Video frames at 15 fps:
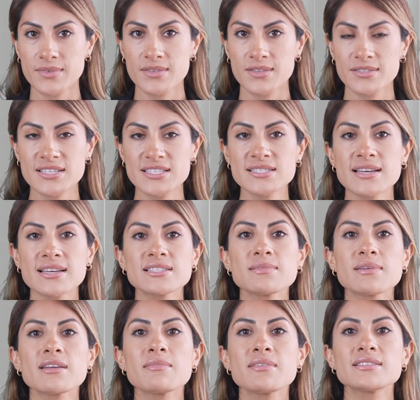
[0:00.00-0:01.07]
The
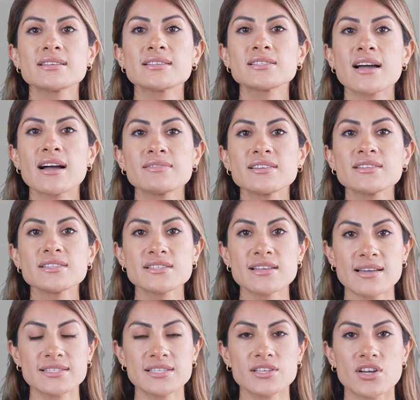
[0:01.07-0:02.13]
6mm toughened
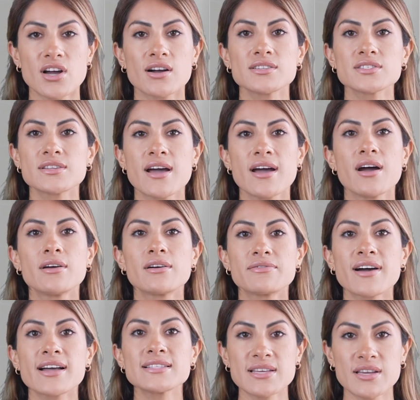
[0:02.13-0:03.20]
safety glass
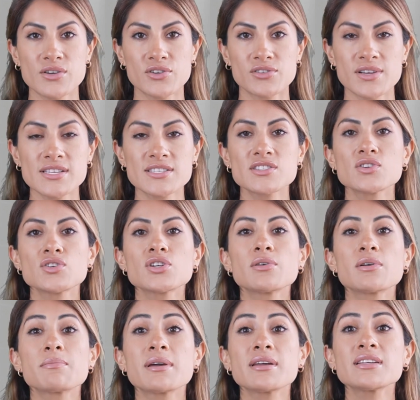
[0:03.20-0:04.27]
provides increased
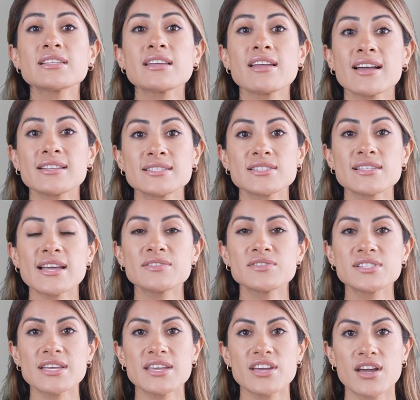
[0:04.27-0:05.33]
durability and
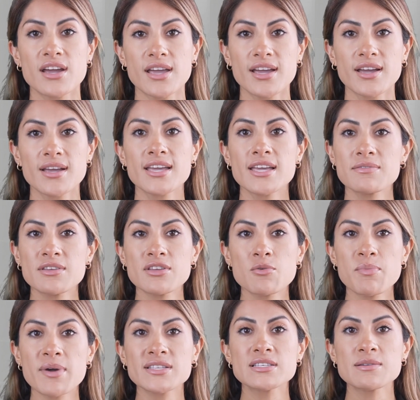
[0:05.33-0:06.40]
safety, giving you
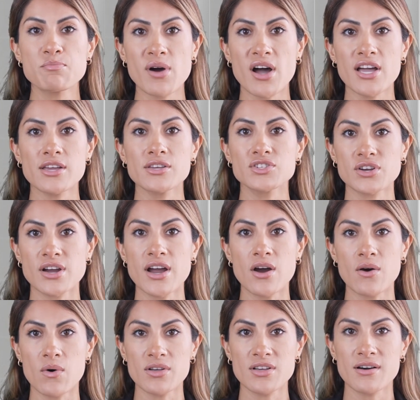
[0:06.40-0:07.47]
peace of mind
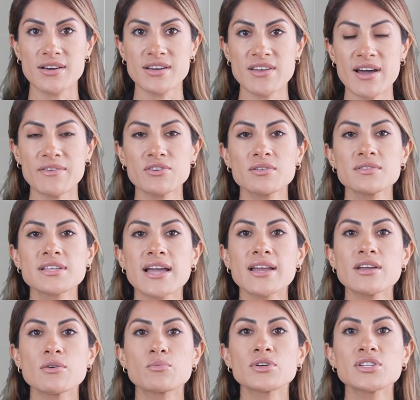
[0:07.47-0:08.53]
while going about your
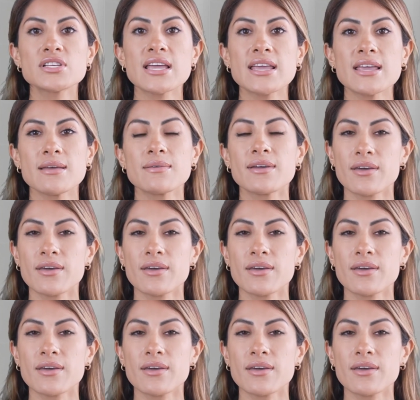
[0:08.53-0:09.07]
daily routine.